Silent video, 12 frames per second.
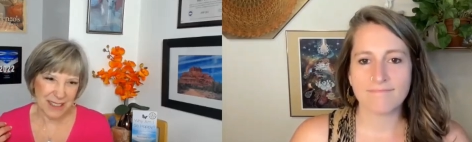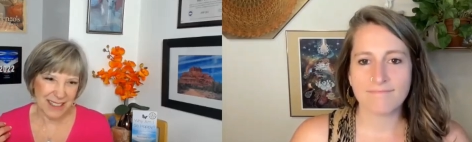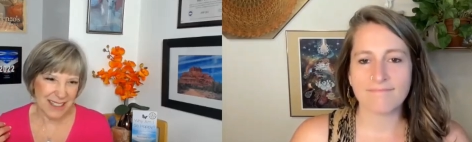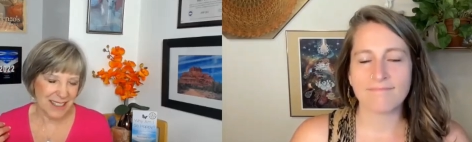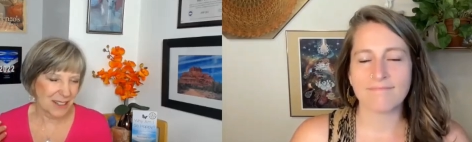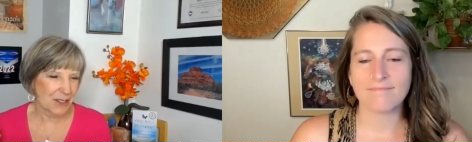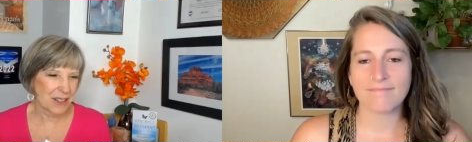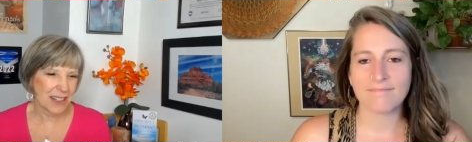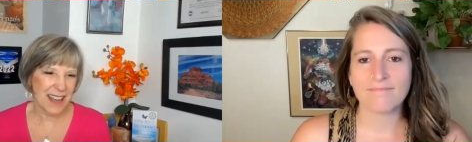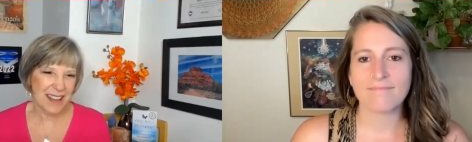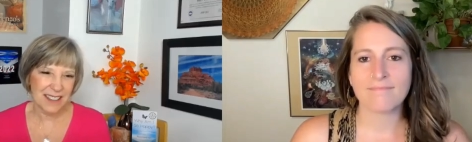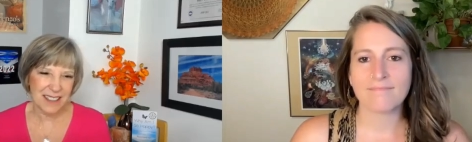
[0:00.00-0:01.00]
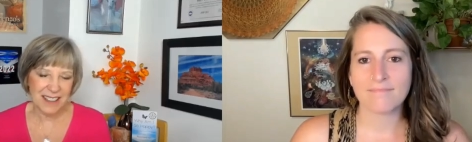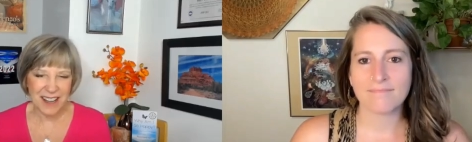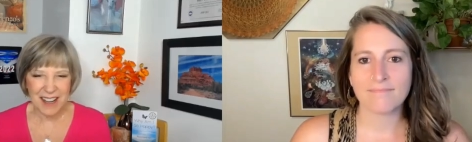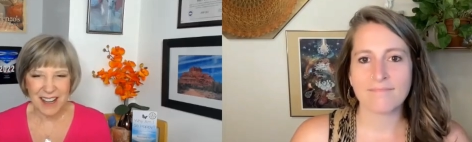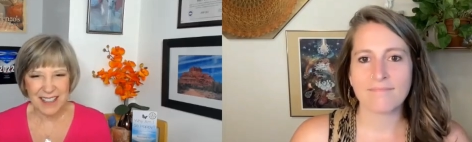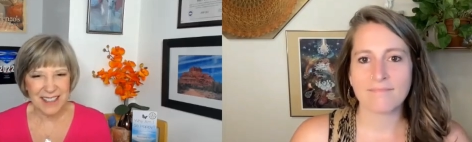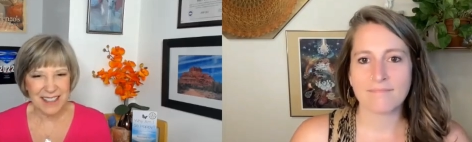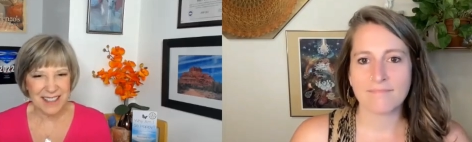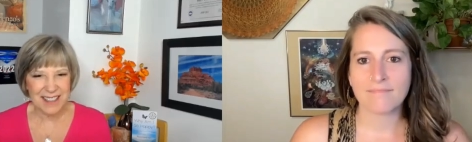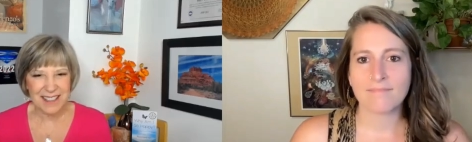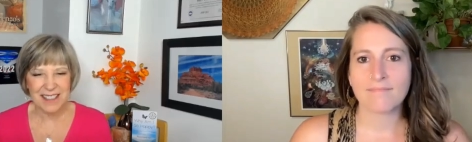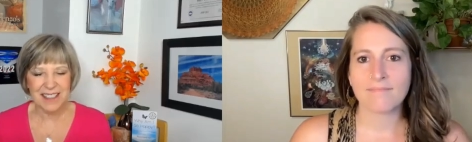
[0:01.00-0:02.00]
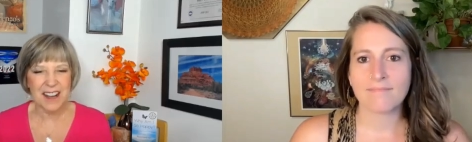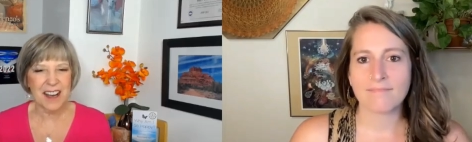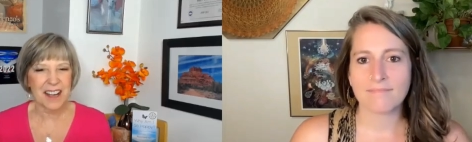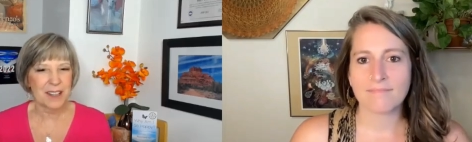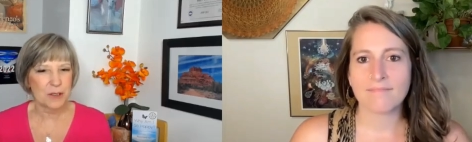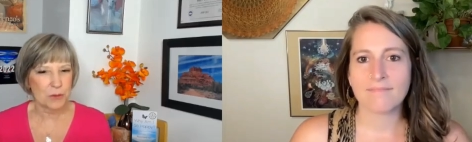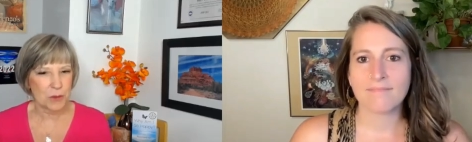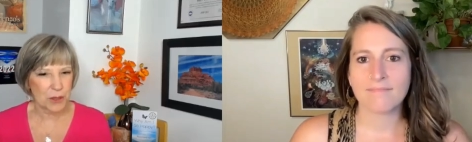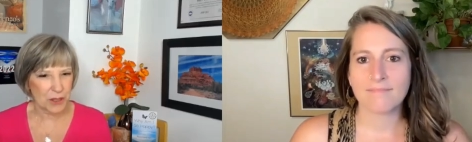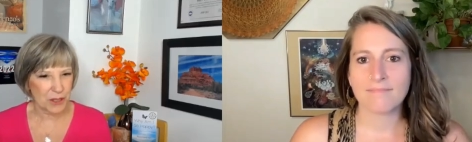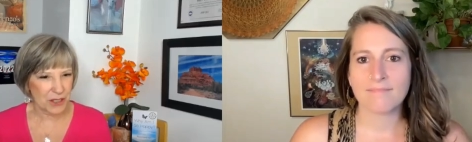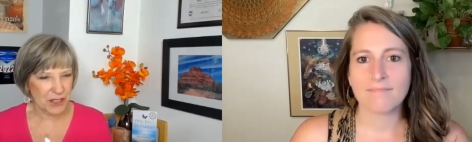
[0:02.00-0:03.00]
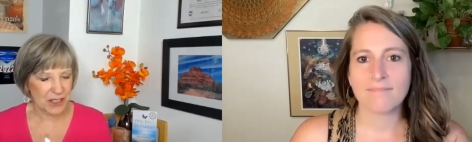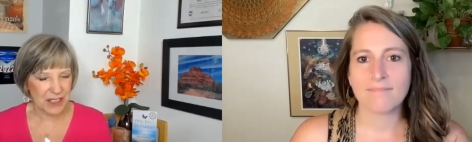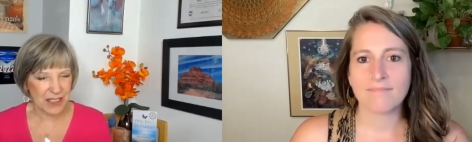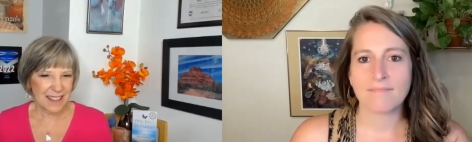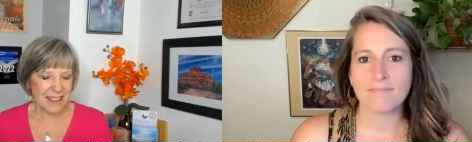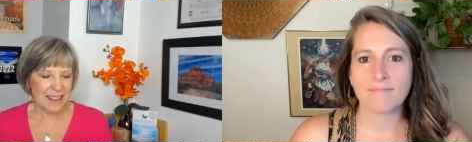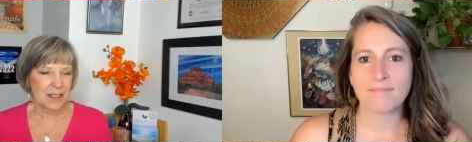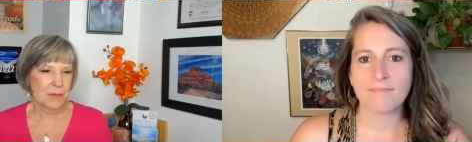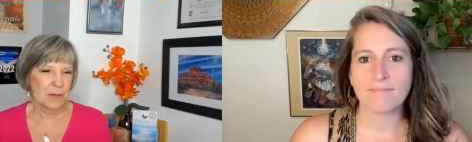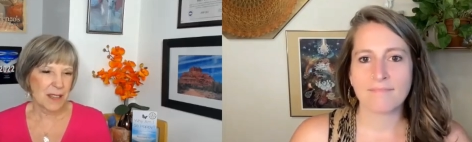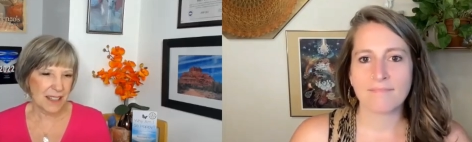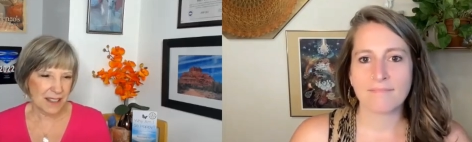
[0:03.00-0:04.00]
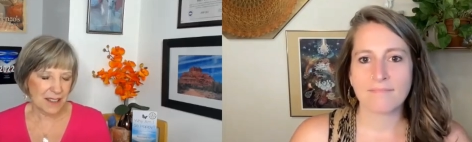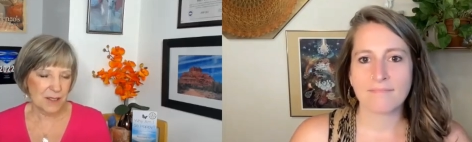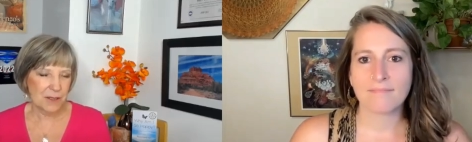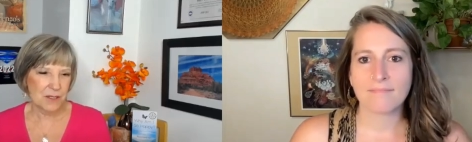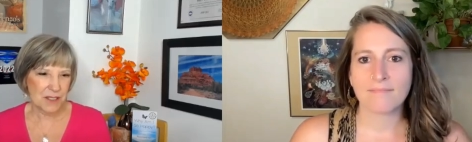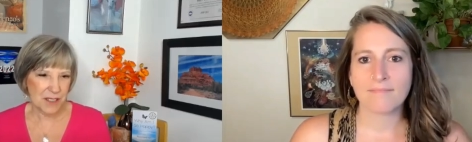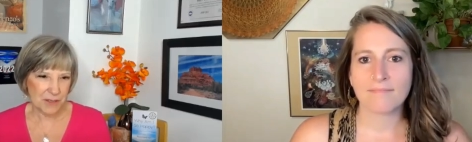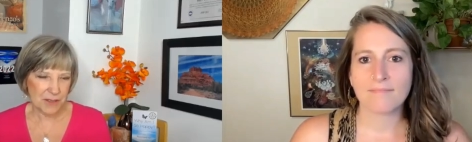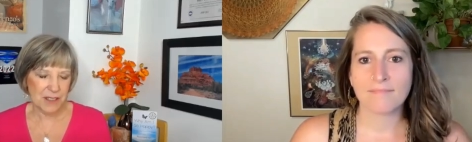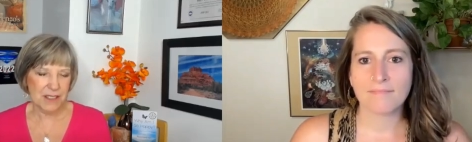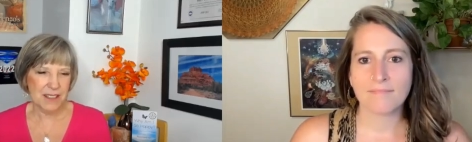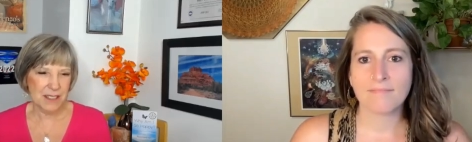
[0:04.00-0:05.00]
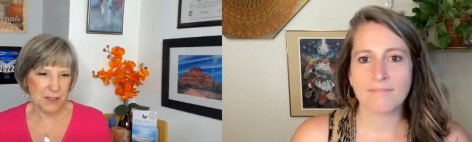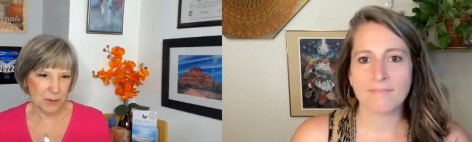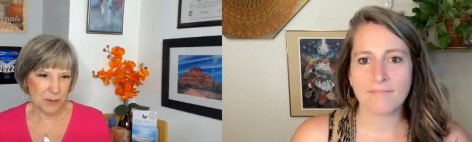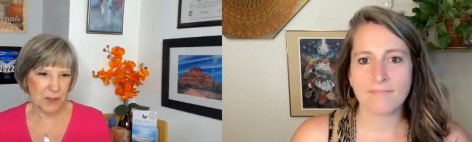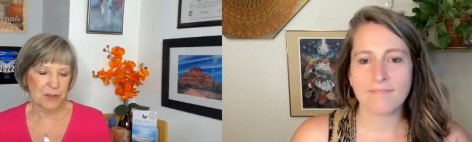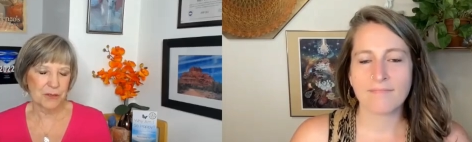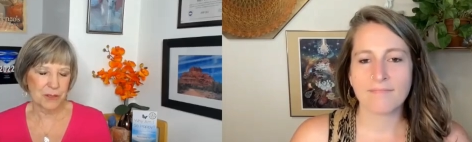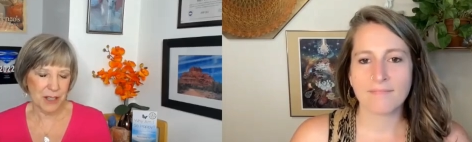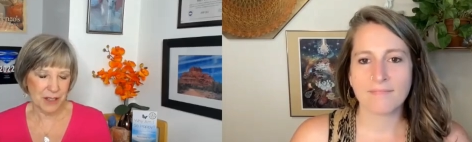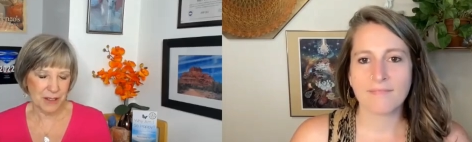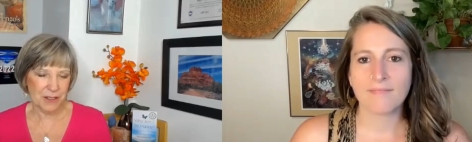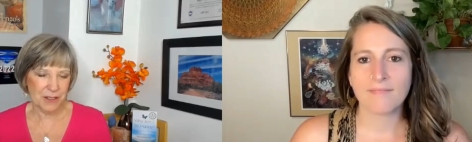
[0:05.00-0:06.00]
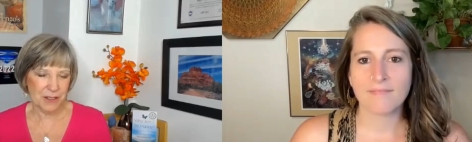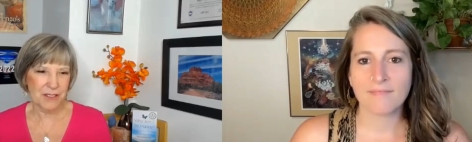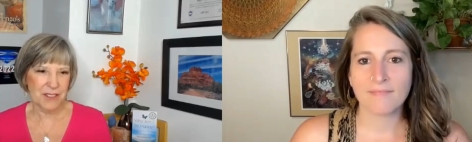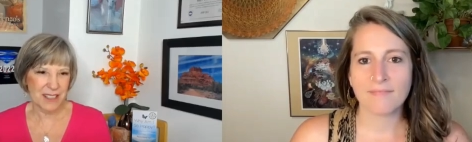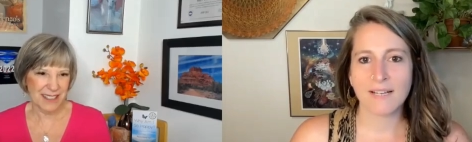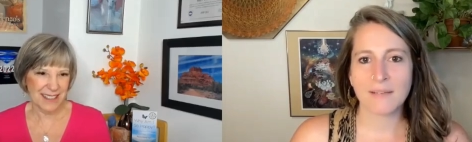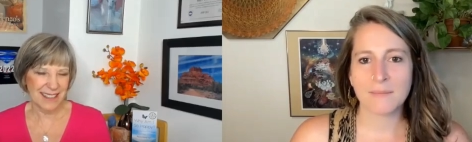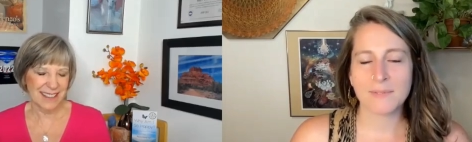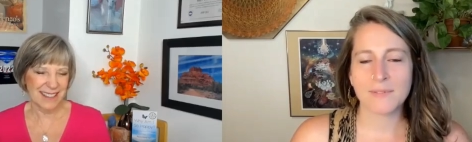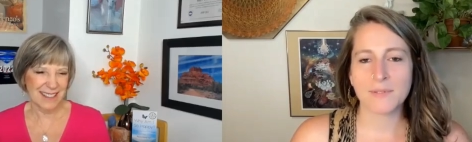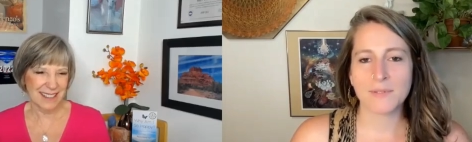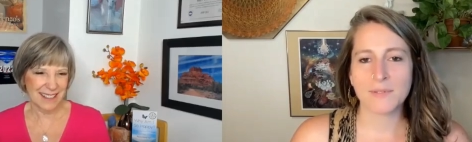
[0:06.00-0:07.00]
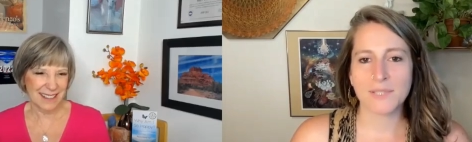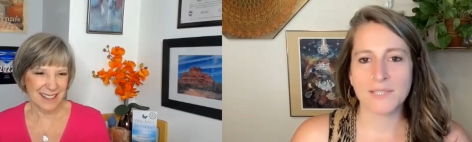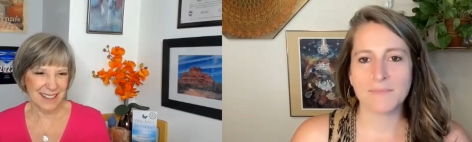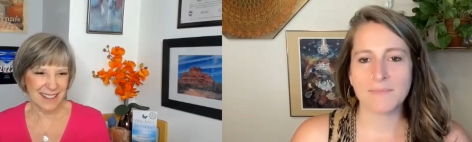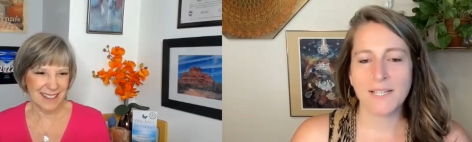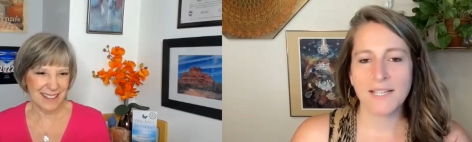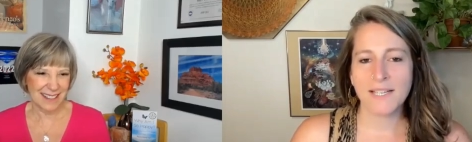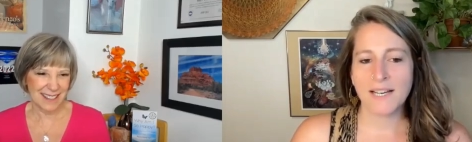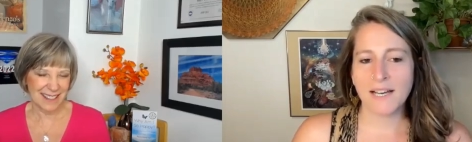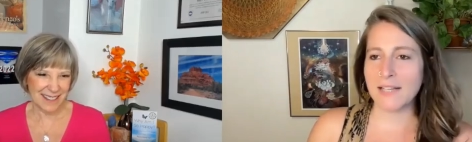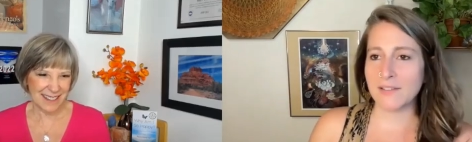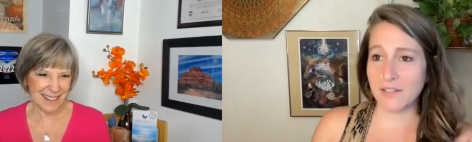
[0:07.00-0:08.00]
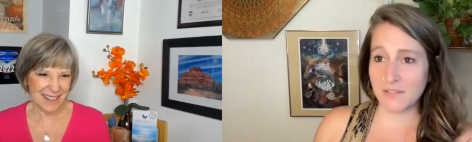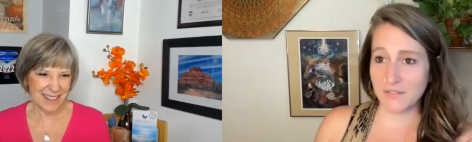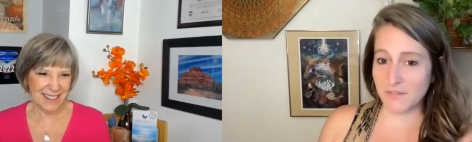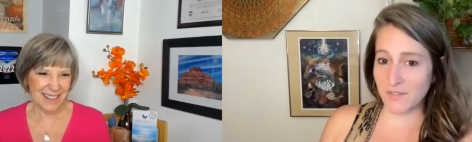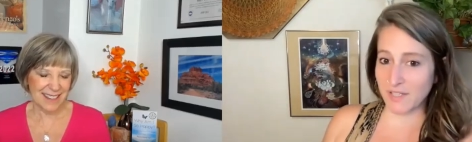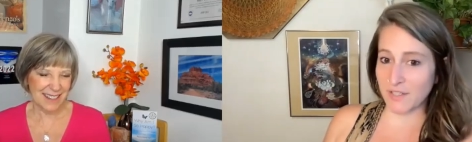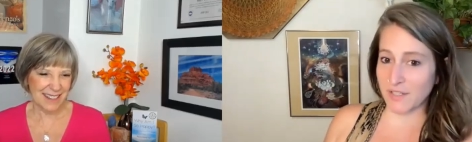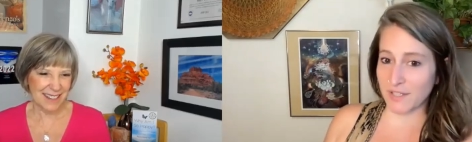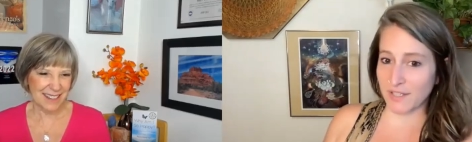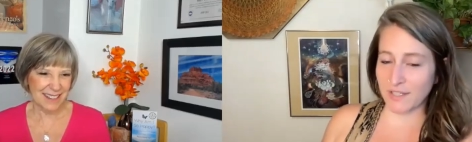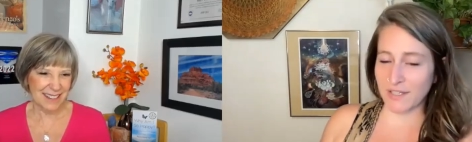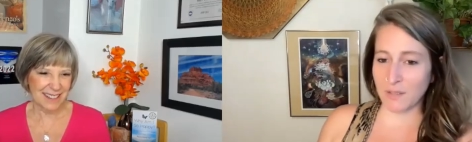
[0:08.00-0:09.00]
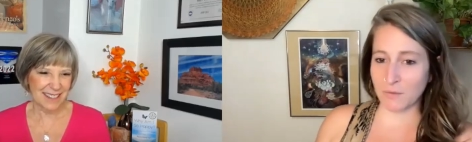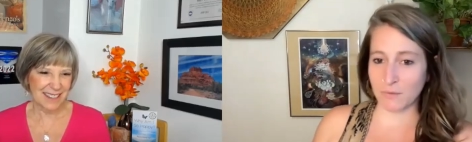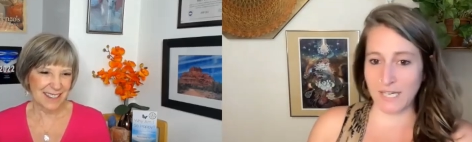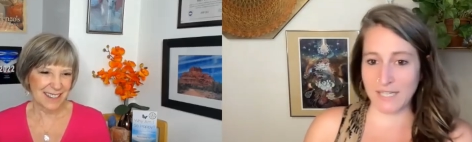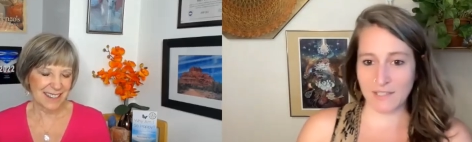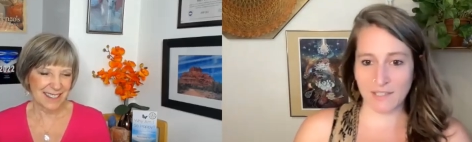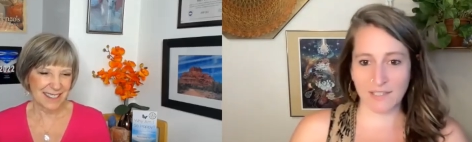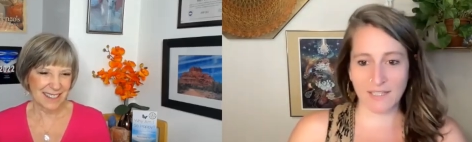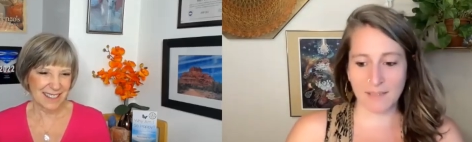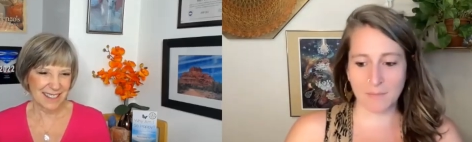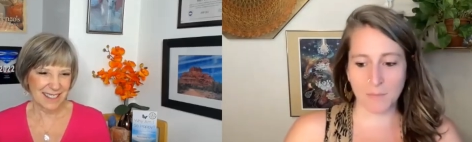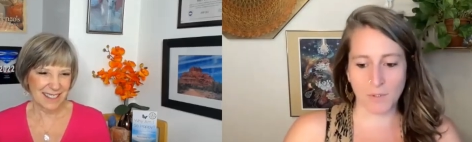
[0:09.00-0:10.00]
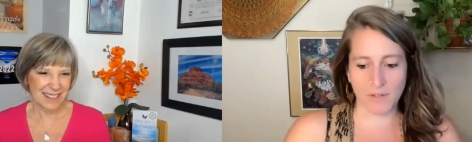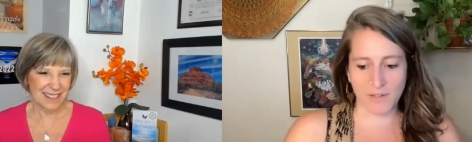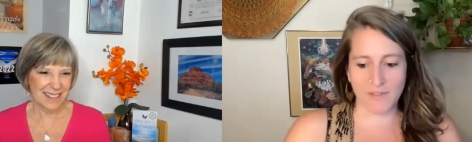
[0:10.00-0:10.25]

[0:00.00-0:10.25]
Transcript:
Speaker 1: Mm. You know, an act of kindness, a kind word, it can make a huge difference in the world
Speaker 2: for others. Absolutely. I love that you're a writer and more